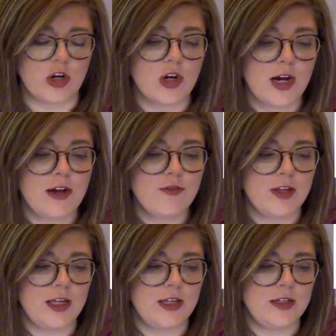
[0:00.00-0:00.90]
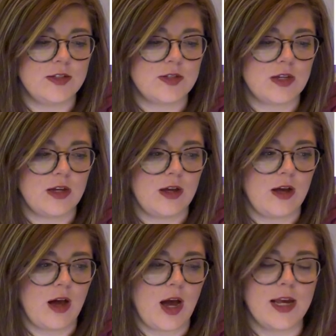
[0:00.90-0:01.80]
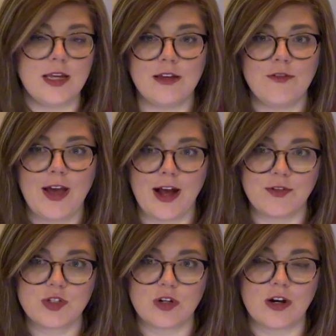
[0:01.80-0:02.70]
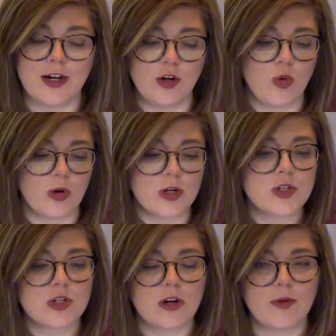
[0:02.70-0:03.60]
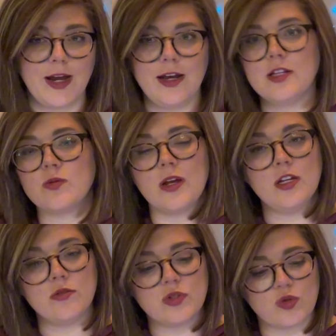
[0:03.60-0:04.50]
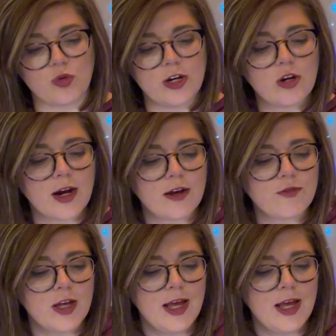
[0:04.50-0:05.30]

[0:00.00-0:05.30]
graph is I give half star and quarter star ratings when I use StoryGraph.